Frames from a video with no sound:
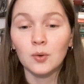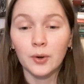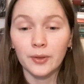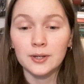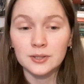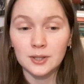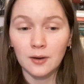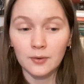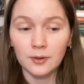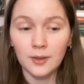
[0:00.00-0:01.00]
where they
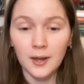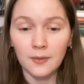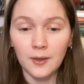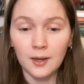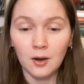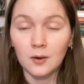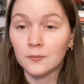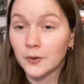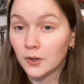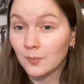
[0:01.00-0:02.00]
discover that they are
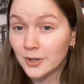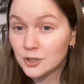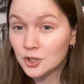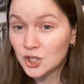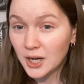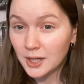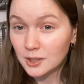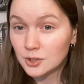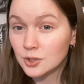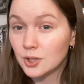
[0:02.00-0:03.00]
very much
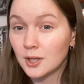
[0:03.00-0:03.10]
changed